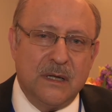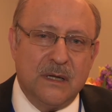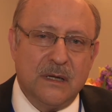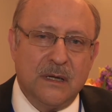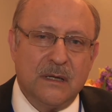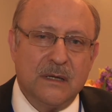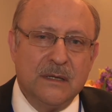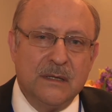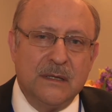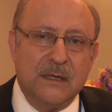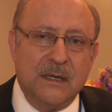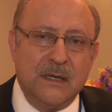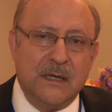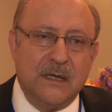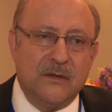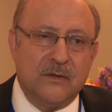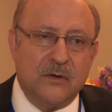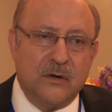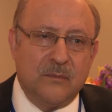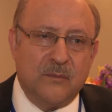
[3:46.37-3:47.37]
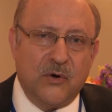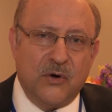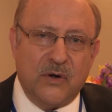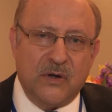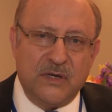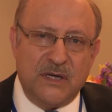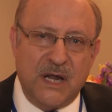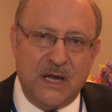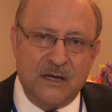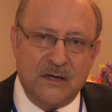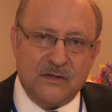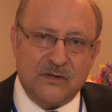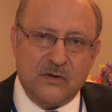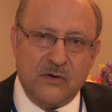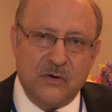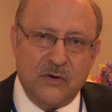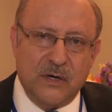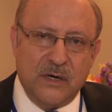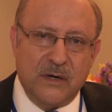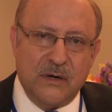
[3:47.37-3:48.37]
Uh, either percutaneous
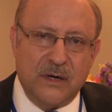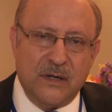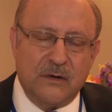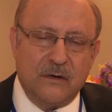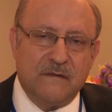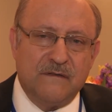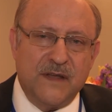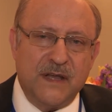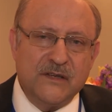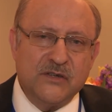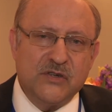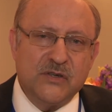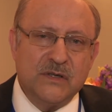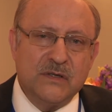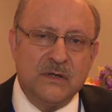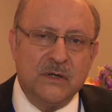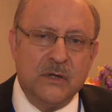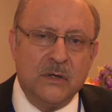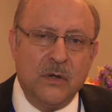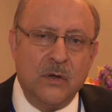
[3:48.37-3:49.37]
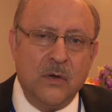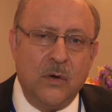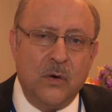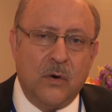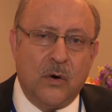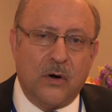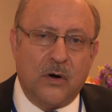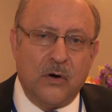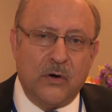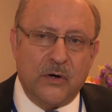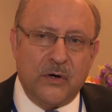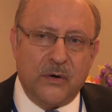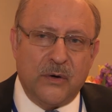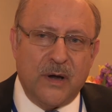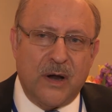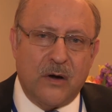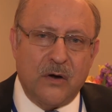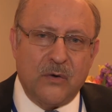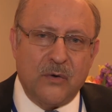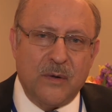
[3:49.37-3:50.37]
coronary intervention or
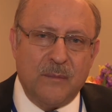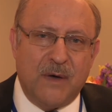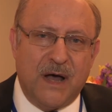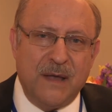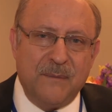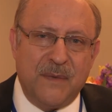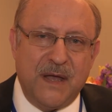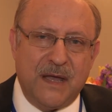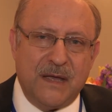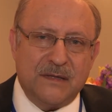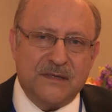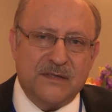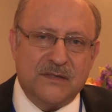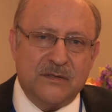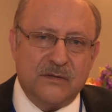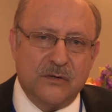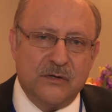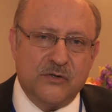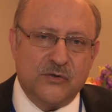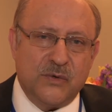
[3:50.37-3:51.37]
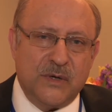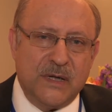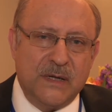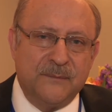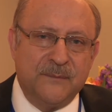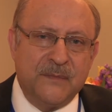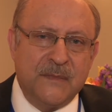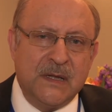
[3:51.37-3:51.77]
coronary artery bypass surgery.